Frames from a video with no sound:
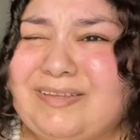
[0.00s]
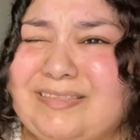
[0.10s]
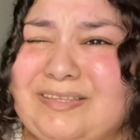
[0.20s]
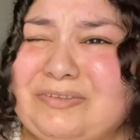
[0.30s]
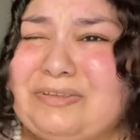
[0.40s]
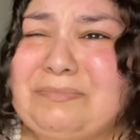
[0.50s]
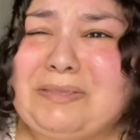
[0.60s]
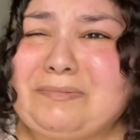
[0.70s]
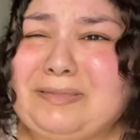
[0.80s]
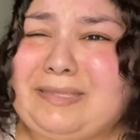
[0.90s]
think you can
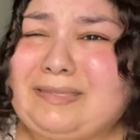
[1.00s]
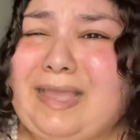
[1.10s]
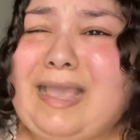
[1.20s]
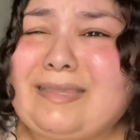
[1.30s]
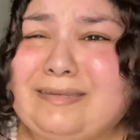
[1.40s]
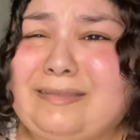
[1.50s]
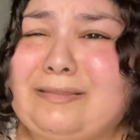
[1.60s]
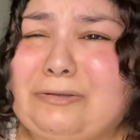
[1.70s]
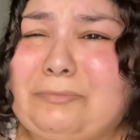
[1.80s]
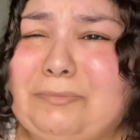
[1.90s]
maybe like hide it a
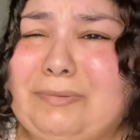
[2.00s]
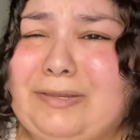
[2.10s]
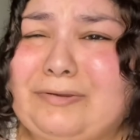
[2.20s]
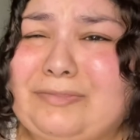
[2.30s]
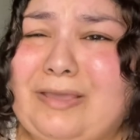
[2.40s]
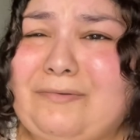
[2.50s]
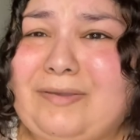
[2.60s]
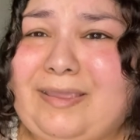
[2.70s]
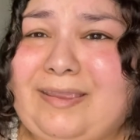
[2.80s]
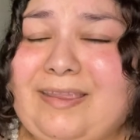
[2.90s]
little bit better that
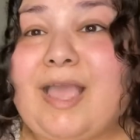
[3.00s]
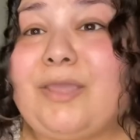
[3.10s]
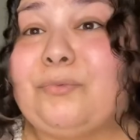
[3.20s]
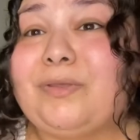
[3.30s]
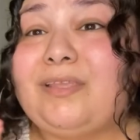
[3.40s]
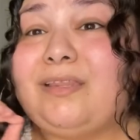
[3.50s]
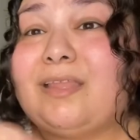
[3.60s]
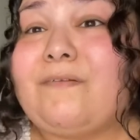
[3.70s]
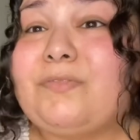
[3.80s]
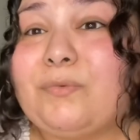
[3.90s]
way. I really
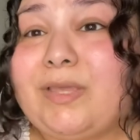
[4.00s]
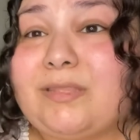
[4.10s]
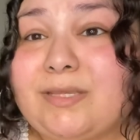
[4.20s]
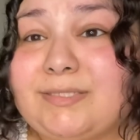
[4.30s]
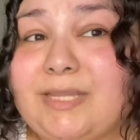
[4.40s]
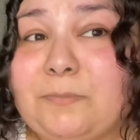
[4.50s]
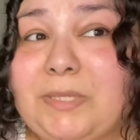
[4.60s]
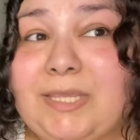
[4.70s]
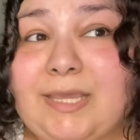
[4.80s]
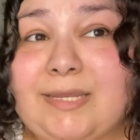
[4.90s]
love the way it looked on
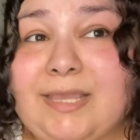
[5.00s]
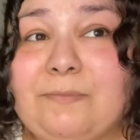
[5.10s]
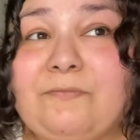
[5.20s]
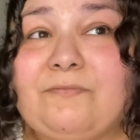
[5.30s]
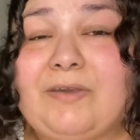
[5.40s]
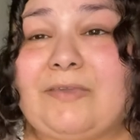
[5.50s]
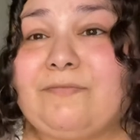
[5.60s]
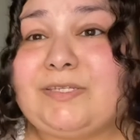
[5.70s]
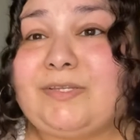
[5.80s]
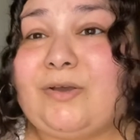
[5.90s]
me, and I'm 5
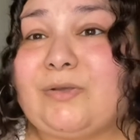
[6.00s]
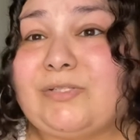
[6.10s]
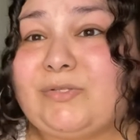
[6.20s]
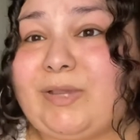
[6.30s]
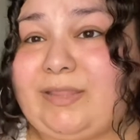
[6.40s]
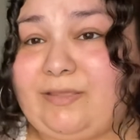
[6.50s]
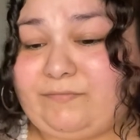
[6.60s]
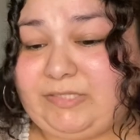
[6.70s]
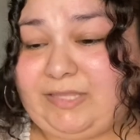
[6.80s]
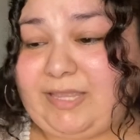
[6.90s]
feet tall, so I love
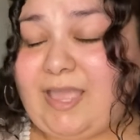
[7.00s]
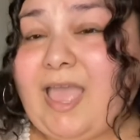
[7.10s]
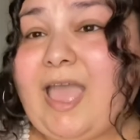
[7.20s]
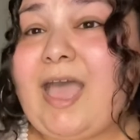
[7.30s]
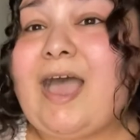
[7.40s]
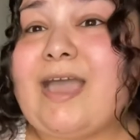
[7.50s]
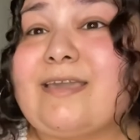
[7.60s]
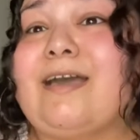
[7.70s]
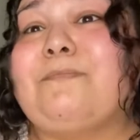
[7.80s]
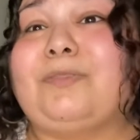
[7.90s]
to like
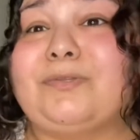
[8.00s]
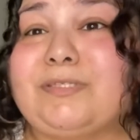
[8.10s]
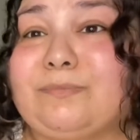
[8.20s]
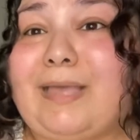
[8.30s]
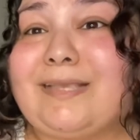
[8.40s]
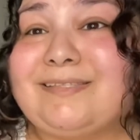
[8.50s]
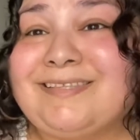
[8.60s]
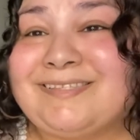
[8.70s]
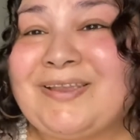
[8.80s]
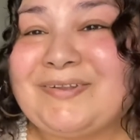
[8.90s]
hike up those maxi
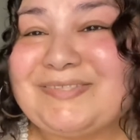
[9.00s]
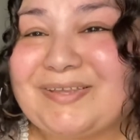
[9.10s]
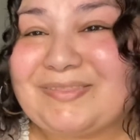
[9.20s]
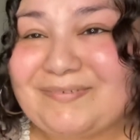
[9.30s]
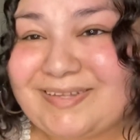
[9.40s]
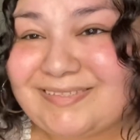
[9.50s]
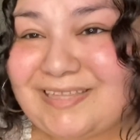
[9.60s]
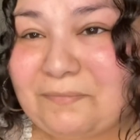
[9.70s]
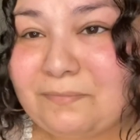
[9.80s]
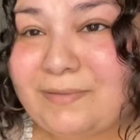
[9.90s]
skirts all the way on
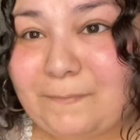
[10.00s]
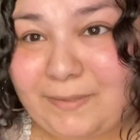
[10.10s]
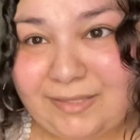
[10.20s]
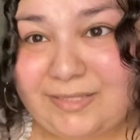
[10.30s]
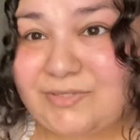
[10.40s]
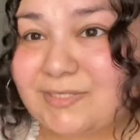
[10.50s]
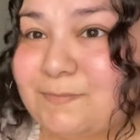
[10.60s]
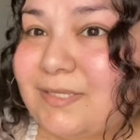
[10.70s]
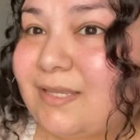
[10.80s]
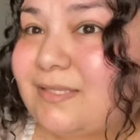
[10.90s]
top of my belly, just
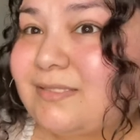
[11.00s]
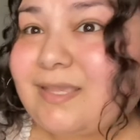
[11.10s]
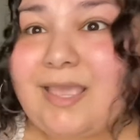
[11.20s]
because